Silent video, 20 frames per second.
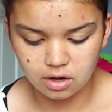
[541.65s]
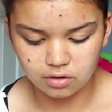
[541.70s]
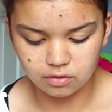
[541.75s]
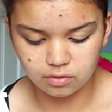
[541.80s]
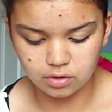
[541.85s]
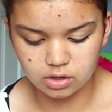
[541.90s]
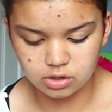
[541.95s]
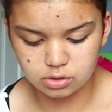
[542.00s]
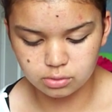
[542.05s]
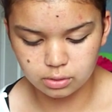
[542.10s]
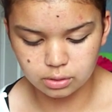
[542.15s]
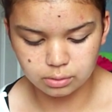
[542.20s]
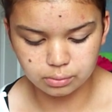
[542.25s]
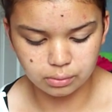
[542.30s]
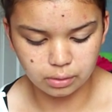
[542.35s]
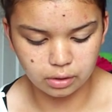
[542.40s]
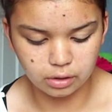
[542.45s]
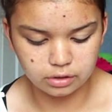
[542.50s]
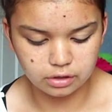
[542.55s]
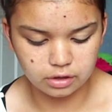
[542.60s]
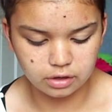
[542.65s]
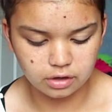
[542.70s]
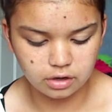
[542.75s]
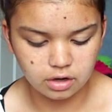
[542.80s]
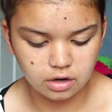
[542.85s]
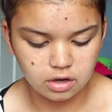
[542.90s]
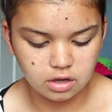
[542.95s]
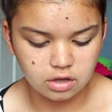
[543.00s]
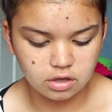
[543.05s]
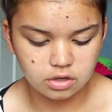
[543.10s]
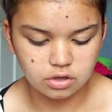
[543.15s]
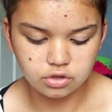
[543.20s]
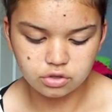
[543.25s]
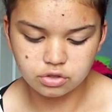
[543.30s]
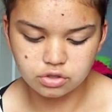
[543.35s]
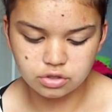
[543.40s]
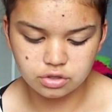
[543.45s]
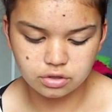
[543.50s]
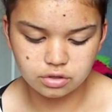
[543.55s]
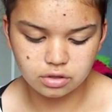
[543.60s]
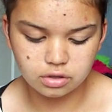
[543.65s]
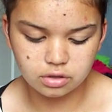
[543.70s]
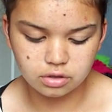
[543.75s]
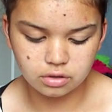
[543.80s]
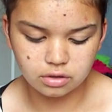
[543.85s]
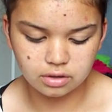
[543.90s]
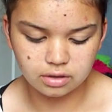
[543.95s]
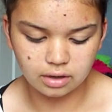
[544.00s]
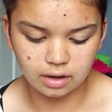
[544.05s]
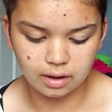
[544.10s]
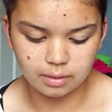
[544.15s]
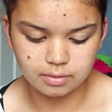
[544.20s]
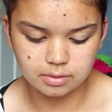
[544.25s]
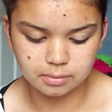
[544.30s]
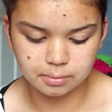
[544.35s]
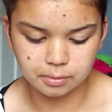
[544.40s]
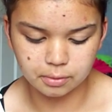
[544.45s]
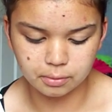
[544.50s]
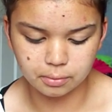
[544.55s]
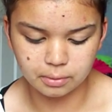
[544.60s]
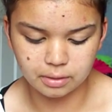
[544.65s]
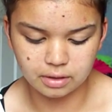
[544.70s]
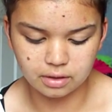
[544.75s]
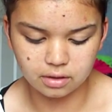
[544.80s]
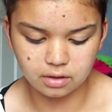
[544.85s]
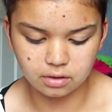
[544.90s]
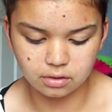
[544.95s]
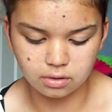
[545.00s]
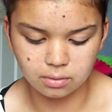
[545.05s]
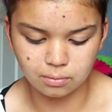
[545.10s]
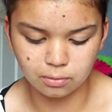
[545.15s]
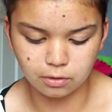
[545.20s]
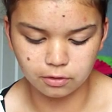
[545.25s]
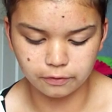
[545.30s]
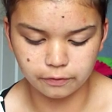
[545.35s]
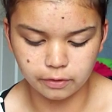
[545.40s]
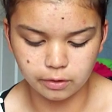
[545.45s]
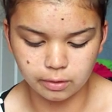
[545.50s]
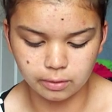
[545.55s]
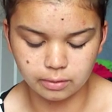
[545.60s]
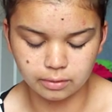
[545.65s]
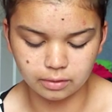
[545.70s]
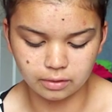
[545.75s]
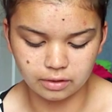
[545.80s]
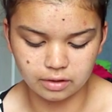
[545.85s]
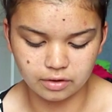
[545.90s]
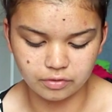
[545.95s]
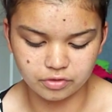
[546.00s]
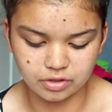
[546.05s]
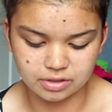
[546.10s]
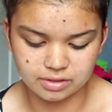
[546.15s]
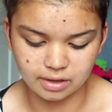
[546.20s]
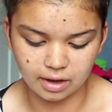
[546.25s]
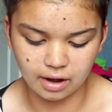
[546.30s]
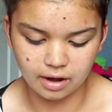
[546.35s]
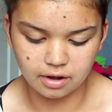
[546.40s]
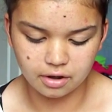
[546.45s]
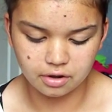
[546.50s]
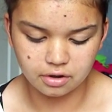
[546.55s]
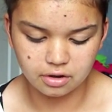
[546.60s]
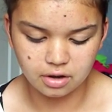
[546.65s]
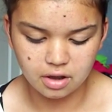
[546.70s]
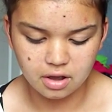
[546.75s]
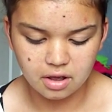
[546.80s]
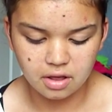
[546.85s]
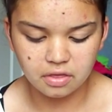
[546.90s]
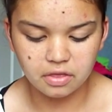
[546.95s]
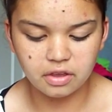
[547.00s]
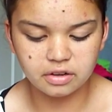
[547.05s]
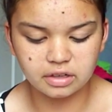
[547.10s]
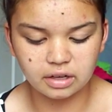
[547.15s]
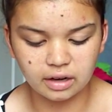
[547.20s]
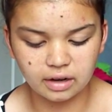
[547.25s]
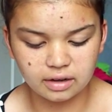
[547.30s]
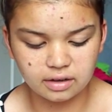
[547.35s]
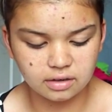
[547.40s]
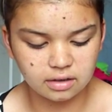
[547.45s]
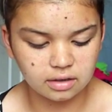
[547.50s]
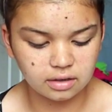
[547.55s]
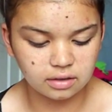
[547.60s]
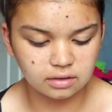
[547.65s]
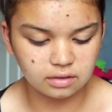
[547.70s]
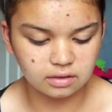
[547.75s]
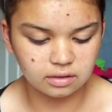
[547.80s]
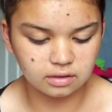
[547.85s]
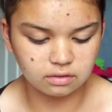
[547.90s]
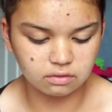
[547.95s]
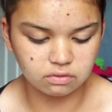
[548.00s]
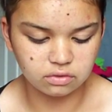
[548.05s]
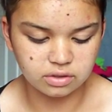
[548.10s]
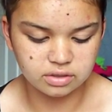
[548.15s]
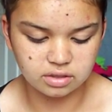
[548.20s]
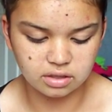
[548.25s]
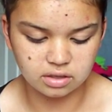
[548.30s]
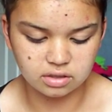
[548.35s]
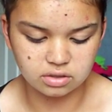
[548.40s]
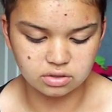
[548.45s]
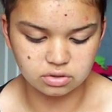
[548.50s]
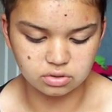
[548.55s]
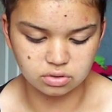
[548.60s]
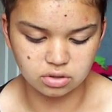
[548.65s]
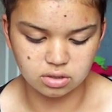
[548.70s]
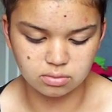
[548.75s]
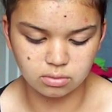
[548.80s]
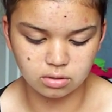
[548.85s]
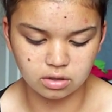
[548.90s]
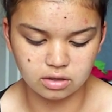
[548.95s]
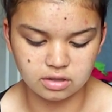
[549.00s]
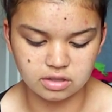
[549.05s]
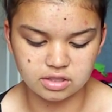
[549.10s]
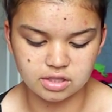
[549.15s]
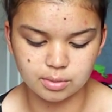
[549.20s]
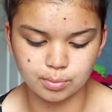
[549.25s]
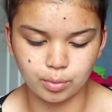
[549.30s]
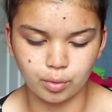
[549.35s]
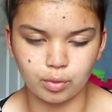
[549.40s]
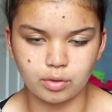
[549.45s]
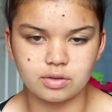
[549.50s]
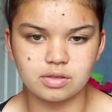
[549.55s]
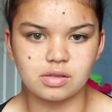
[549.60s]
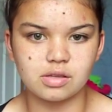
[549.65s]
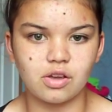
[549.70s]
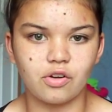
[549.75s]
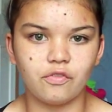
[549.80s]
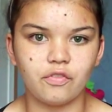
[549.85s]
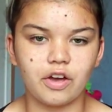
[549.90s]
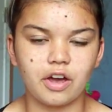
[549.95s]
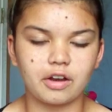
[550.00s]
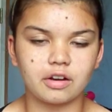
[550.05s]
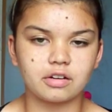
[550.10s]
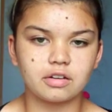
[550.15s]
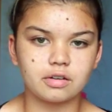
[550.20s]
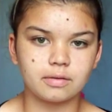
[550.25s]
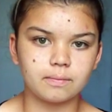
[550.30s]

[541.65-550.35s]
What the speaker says: Rinse with water. Use 2 to 3 times per week or more frequently if desired. The tightening of the skin is normal and supports the effect.